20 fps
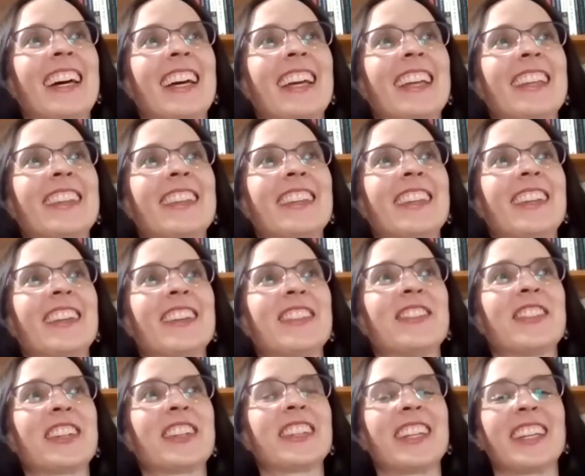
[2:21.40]
And the
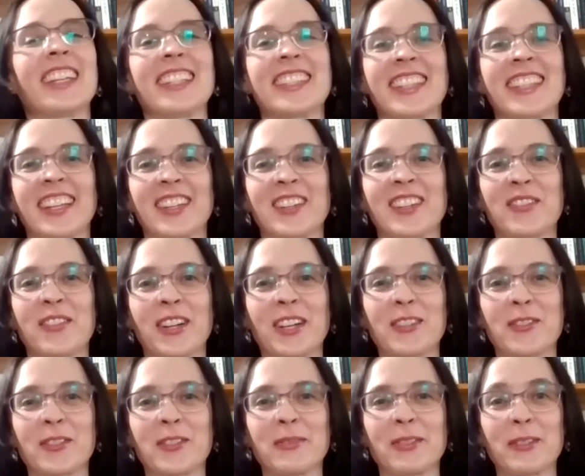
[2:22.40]
very exciting
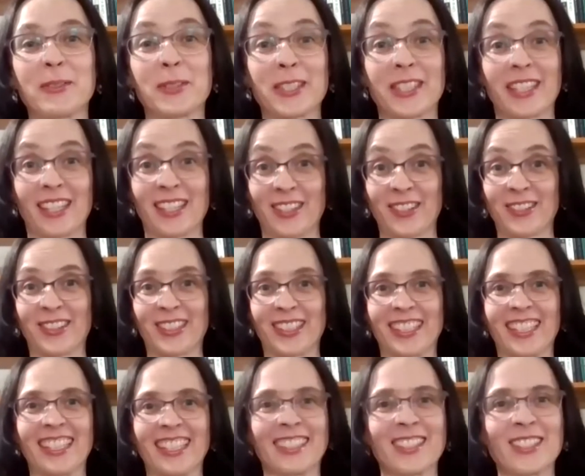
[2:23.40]
part for me was that you're
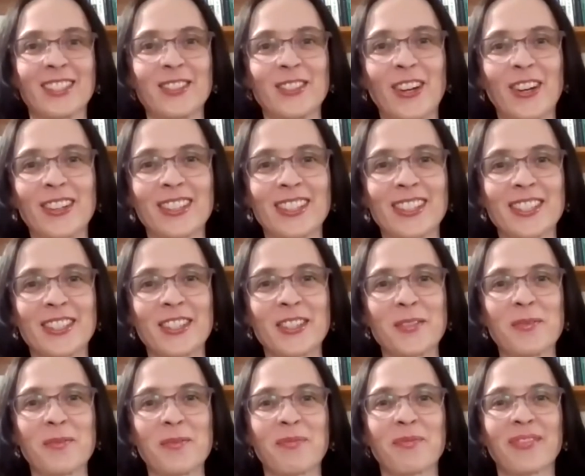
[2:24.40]
an
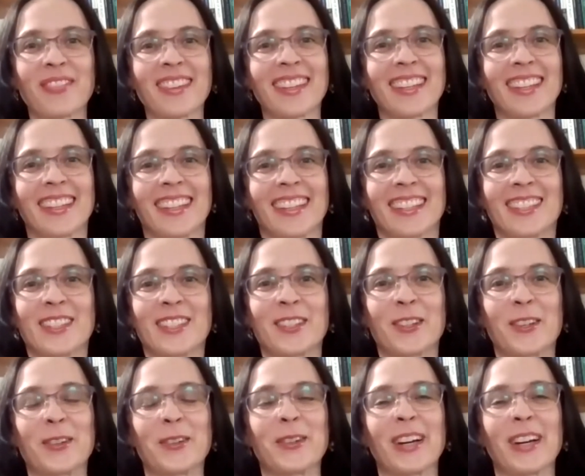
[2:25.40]
astrologer.
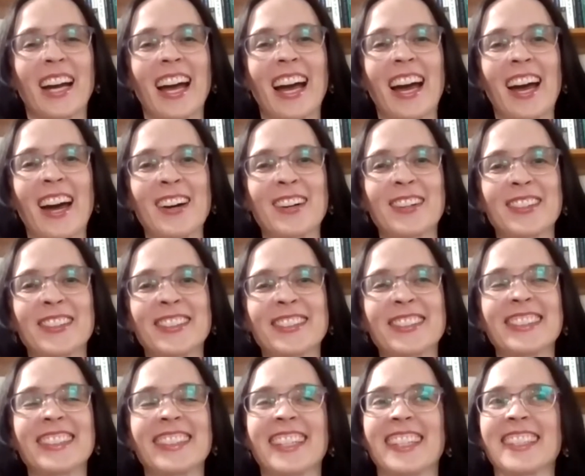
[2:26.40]
So
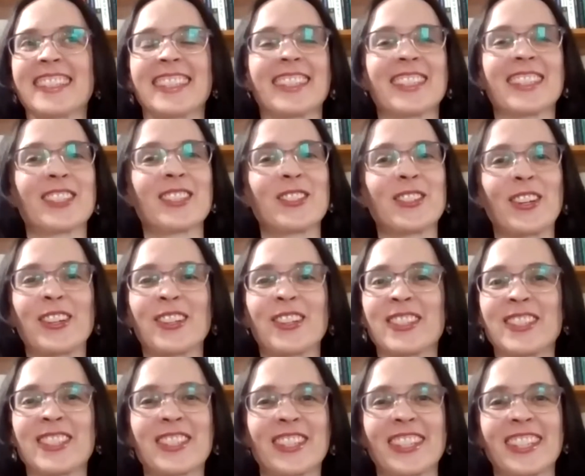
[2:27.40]
how does an
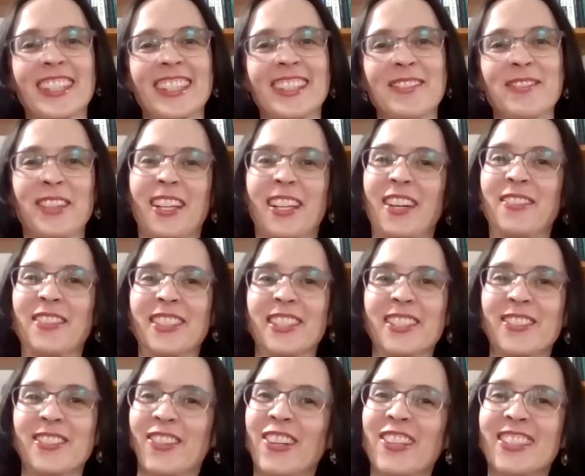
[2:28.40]
astrologer become an
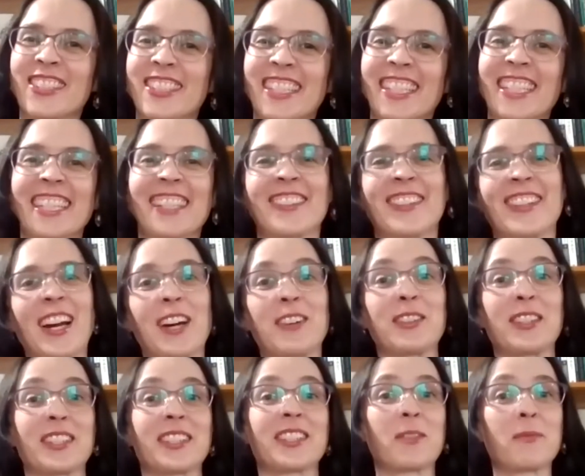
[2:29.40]
astrologer? Or how
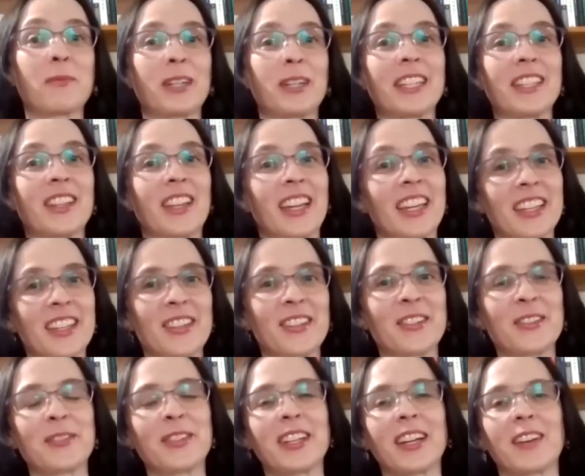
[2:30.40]
does somebody like
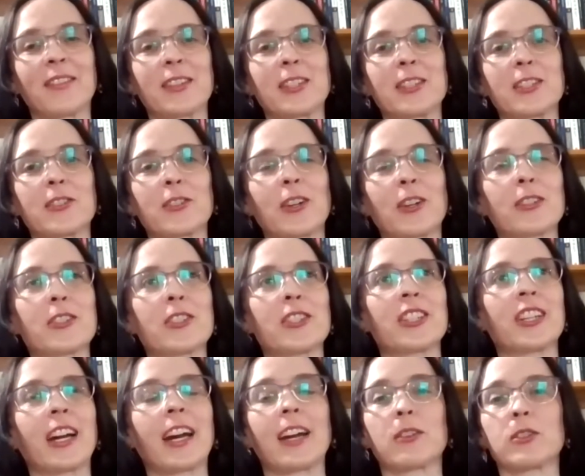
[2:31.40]
you become an
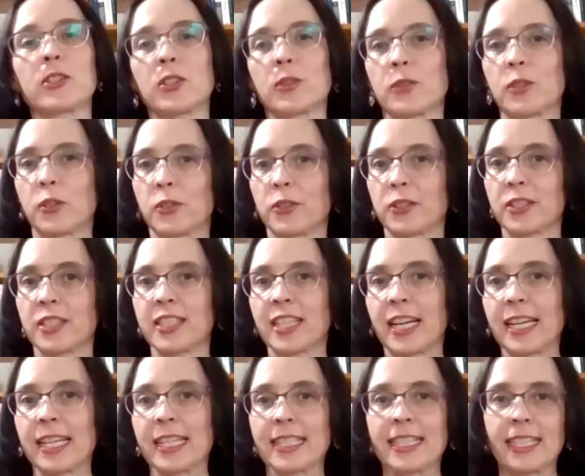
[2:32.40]
astrologer? I also know you're a
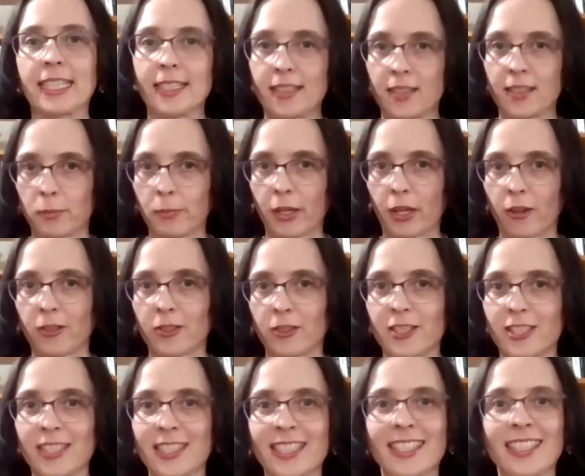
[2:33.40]
scientist, a
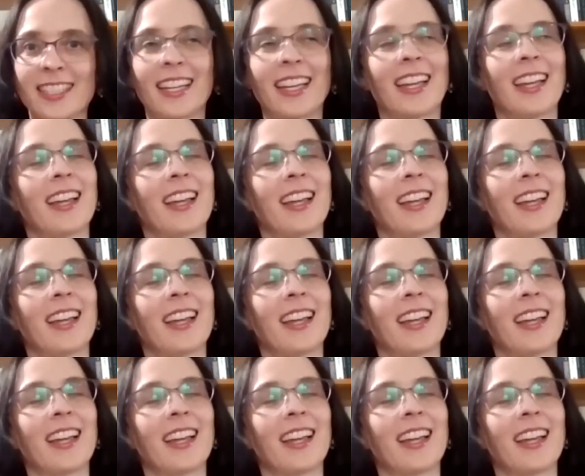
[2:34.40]
biologist.